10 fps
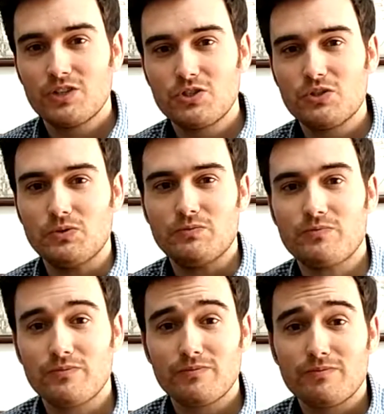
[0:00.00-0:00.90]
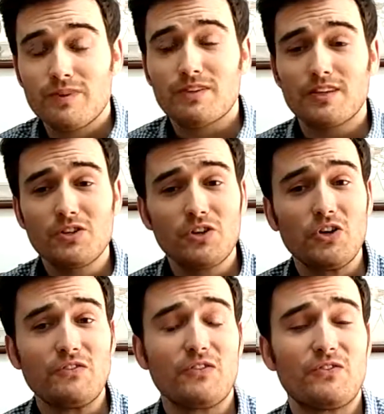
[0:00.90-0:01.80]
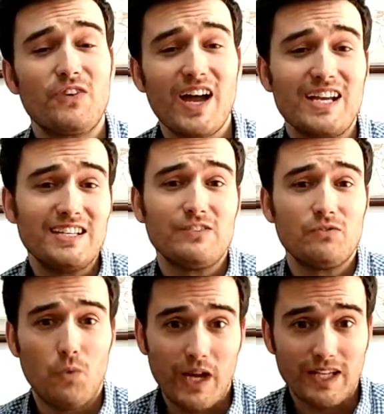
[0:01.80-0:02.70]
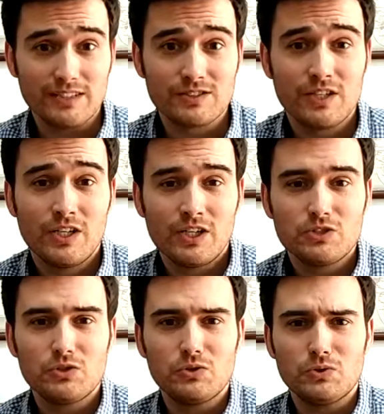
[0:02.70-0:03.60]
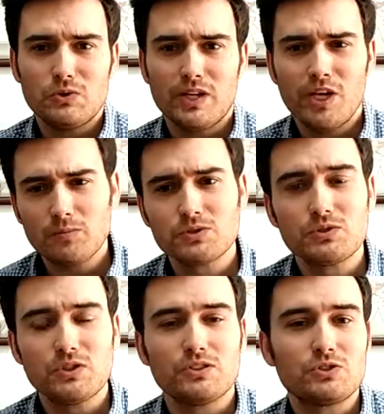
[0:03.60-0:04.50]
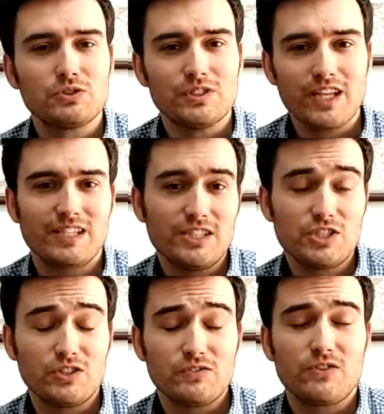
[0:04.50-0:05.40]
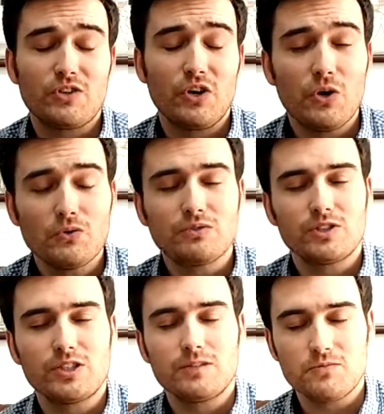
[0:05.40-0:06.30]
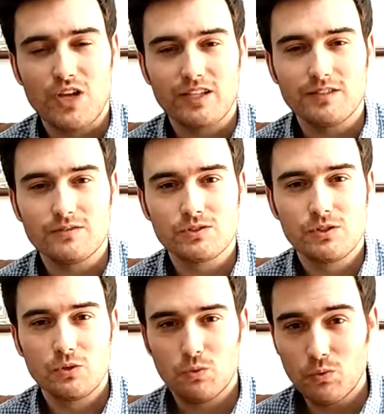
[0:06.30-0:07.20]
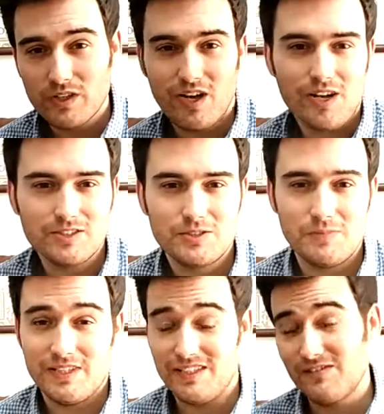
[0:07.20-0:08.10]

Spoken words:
2, that there are a variety of ways to help students to take initiative for their own learning objectives. One awesome and